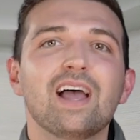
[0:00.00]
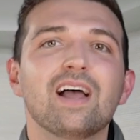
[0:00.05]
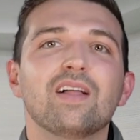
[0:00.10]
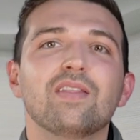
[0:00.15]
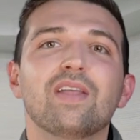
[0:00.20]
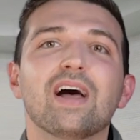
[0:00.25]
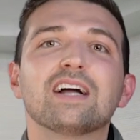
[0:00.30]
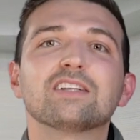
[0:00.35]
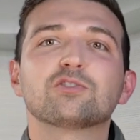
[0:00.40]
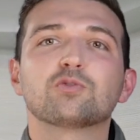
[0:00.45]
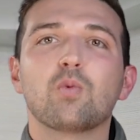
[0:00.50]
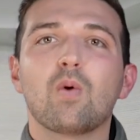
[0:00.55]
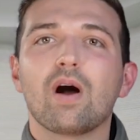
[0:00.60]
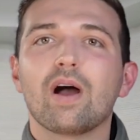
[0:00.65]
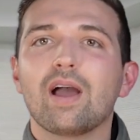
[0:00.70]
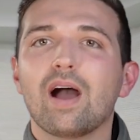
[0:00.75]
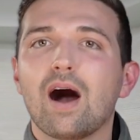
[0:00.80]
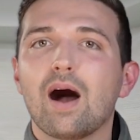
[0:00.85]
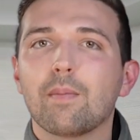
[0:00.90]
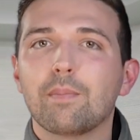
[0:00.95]
That's why
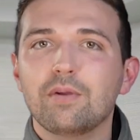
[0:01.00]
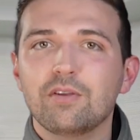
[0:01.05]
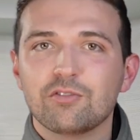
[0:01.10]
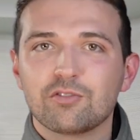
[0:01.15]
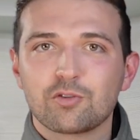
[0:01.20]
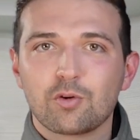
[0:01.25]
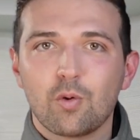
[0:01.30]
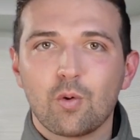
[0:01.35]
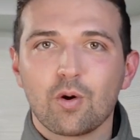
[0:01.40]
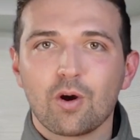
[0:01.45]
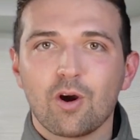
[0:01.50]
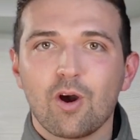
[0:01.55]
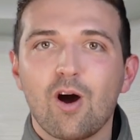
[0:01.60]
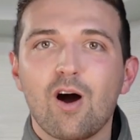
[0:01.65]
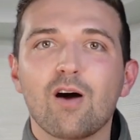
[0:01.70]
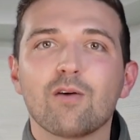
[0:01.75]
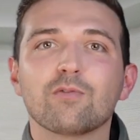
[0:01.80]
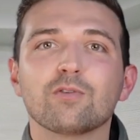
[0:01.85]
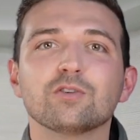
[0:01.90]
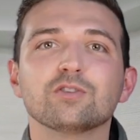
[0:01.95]
APISCore
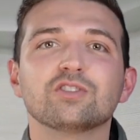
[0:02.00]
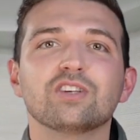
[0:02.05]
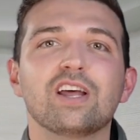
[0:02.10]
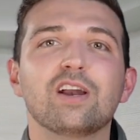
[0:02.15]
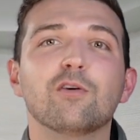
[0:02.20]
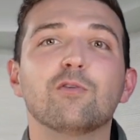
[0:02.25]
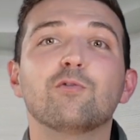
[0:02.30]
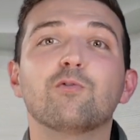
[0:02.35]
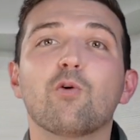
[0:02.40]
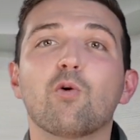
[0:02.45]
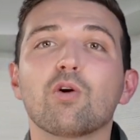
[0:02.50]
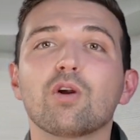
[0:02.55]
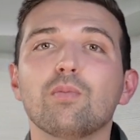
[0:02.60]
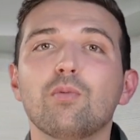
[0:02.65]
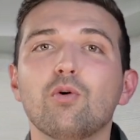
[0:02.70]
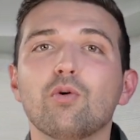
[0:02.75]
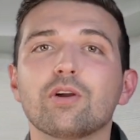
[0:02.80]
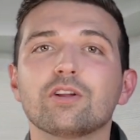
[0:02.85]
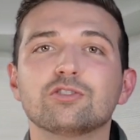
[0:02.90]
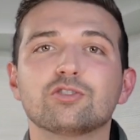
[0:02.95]
offers an
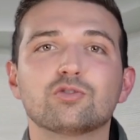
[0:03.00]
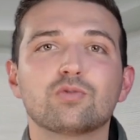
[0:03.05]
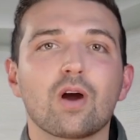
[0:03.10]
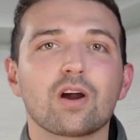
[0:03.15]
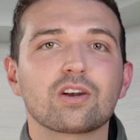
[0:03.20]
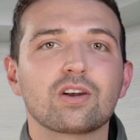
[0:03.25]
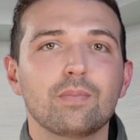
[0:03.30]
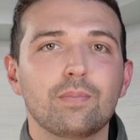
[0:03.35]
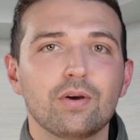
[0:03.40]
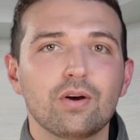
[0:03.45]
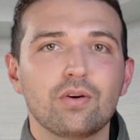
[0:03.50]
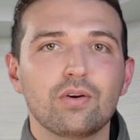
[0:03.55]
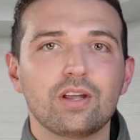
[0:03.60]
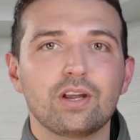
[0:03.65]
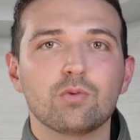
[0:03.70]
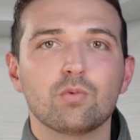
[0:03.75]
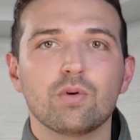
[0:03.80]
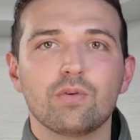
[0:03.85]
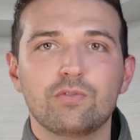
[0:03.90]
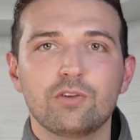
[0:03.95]
affordable constructability
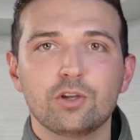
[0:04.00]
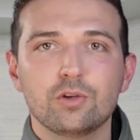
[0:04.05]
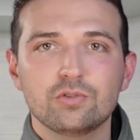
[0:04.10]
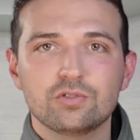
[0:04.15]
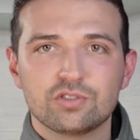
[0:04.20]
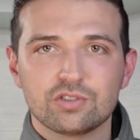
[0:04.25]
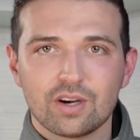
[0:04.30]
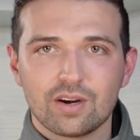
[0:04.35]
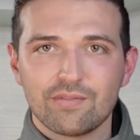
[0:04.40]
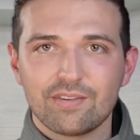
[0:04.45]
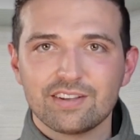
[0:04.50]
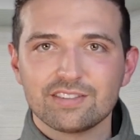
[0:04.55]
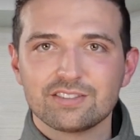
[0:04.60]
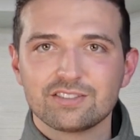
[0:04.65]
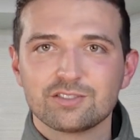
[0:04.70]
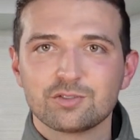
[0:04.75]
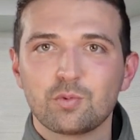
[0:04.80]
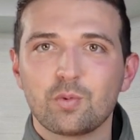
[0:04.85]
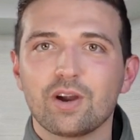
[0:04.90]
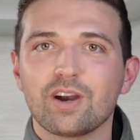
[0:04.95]
review
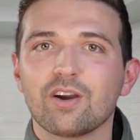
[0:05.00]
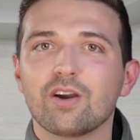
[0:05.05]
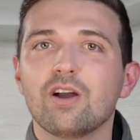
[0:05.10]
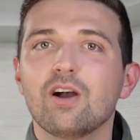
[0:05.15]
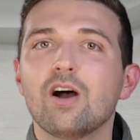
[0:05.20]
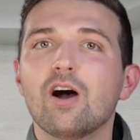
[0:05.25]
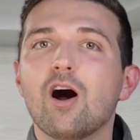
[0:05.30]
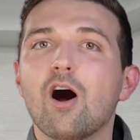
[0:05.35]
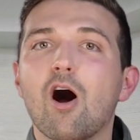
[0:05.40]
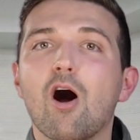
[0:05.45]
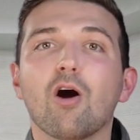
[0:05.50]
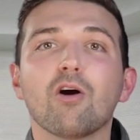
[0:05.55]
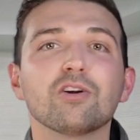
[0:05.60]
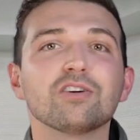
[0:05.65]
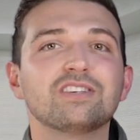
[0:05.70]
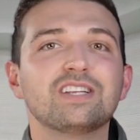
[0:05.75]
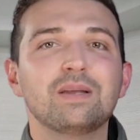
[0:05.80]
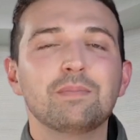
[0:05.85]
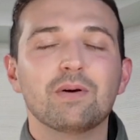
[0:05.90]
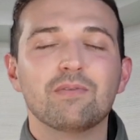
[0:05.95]
service where our
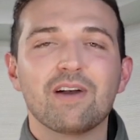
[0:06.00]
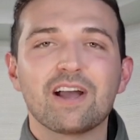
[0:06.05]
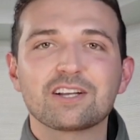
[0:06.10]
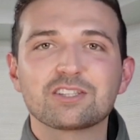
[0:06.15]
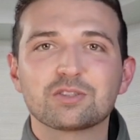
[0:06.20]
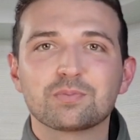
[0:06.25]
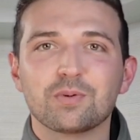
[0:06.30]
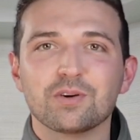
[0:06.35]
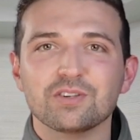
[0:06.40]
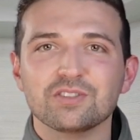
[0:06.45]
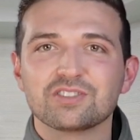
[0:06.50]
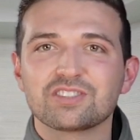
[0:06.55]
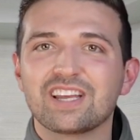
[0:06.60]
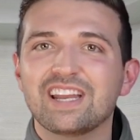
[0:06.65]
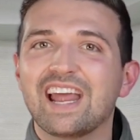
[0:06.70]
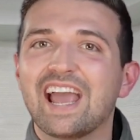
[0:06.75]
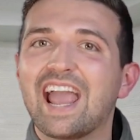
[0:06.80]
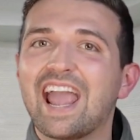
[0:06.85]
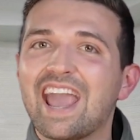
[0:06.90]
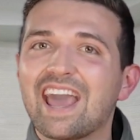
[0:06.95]
team of experts
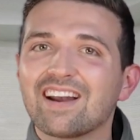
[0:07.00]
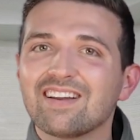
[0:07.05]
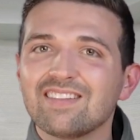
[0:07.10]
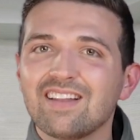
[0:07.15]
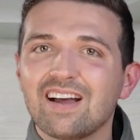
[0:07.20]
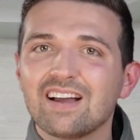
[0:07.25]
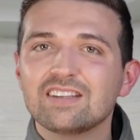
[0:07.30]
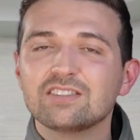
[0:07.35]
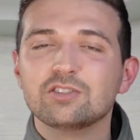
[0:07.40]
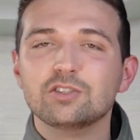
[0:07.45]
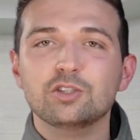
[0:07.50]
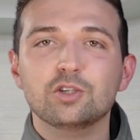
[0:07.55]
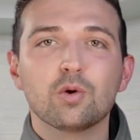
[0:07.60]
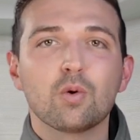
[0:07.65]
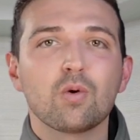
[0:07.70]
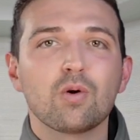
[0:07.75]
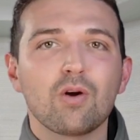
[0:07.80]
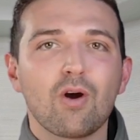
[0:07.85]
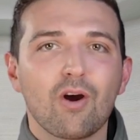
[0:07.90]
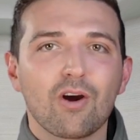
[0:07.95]
can analyze
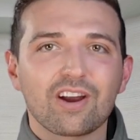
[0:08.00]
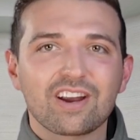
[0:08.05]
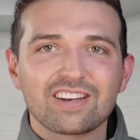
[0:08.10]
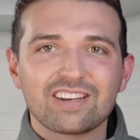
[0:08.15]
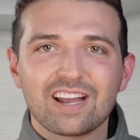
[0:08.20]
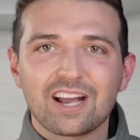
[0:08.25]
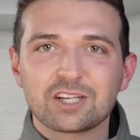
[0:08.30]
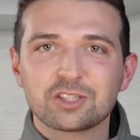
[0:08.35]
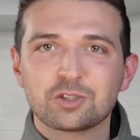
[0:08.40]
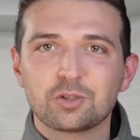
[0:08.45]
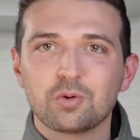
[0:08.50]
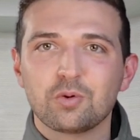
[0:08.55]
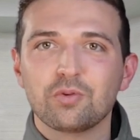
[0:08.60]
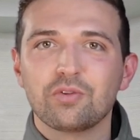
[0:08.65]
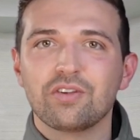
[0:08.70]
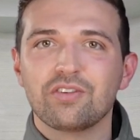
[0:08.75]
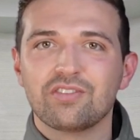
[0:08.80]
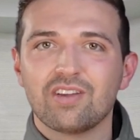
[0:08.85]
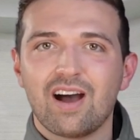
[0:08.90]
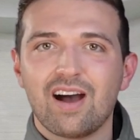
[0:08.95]
your architectural
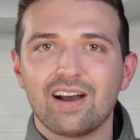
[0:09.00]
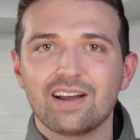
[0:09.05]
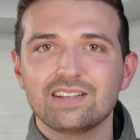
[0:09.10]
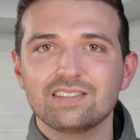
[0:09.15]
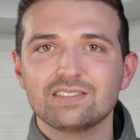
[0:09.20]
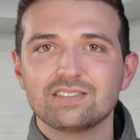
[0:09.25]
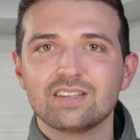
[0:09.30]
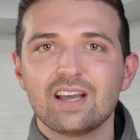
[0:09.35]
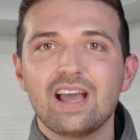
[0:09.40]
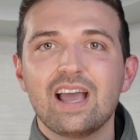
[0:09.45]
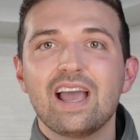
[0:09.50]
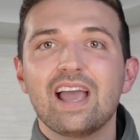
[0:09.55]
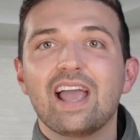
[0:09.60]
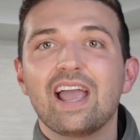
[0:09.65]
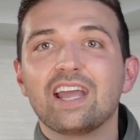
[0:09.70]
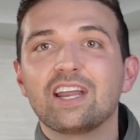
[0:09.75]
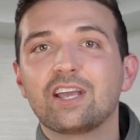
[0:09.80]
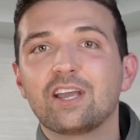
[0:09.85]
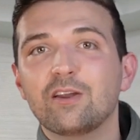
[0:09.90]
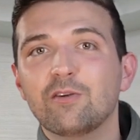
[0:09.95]
designs
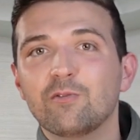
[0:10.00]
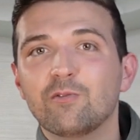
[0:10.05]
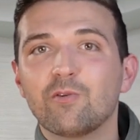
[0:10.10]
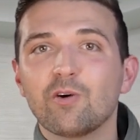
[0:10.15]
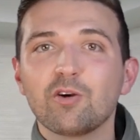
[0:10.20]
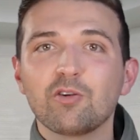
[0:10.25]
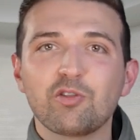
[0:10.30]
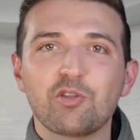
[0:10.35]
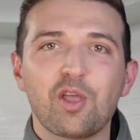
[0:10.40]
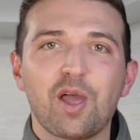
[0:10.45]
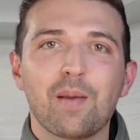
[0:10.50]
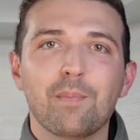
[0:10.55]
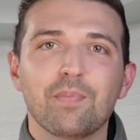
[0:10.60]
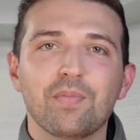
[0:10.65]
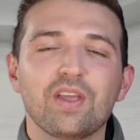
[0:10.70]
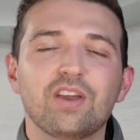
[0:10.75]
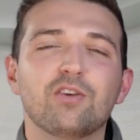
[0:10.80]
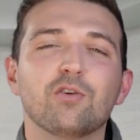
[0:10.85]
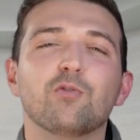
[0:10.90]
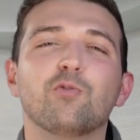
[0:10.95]
and convert them
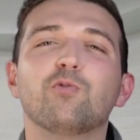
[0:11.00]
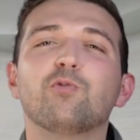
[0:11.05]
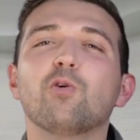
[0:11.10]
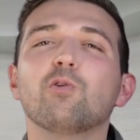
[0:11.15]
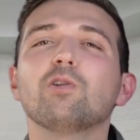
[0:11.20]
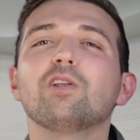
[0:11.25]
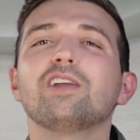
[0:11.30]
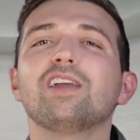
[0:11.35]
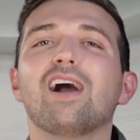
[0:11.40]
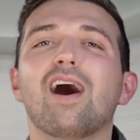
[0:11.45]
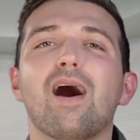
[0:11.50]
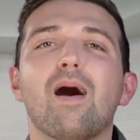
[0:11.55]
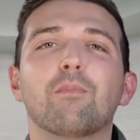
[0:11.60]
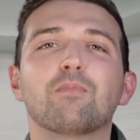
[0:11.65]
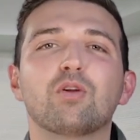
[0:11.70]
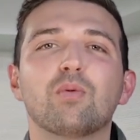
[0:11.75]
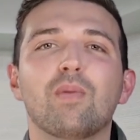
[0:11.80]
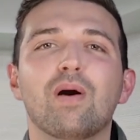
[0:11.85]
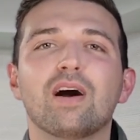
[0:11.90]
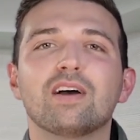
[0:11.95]
into fully
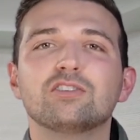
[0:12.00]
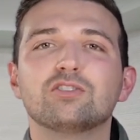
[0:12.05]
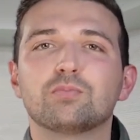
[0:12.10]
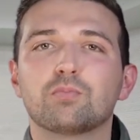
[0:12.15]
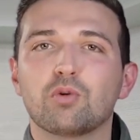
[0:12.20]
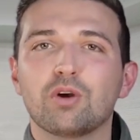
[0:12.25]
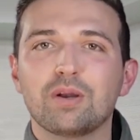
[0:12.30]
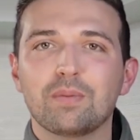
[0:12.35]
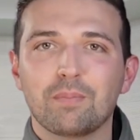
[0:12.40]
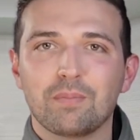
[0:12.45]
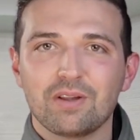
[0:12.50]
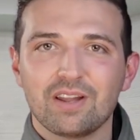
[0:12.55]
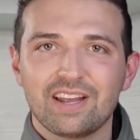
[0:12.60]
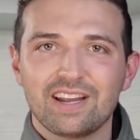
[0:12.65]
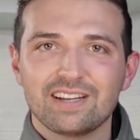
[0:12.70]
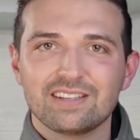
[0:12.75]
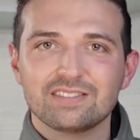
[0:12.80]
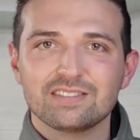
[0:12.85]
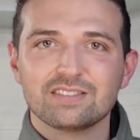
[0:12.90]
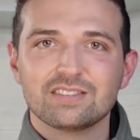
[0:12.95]
optimized print
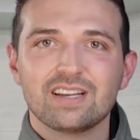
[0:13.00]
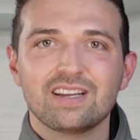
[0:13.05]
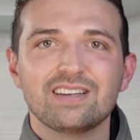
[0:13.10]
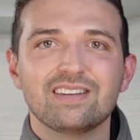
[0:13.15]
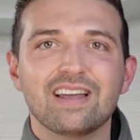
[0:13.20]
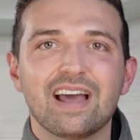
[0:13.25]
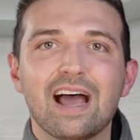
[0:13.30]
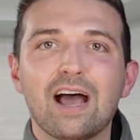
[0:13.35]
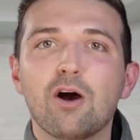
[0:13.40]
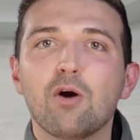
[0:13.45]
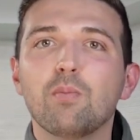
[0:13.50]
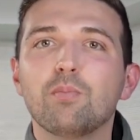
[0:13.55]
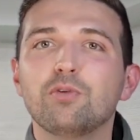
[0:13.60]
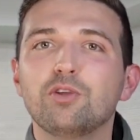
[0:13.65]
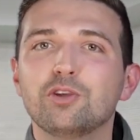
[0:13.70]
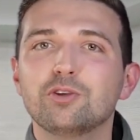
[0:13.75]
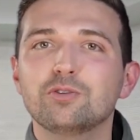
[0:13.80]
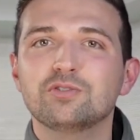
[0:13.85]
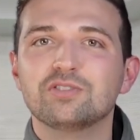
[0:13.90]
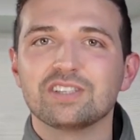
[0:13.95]
plans to help
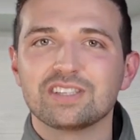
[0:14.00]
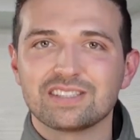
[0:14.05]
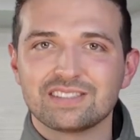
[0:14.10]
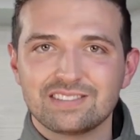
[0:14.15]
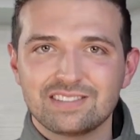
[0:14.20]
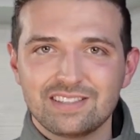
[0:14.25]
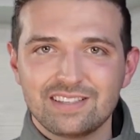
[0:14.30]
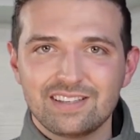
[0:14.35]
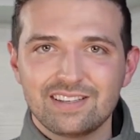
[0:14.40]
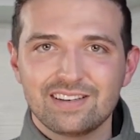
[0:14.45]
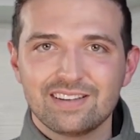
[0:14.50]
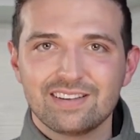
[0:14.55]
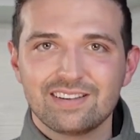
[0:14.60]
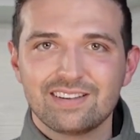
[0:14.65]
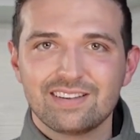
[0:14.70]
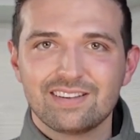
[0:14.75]
you succeed.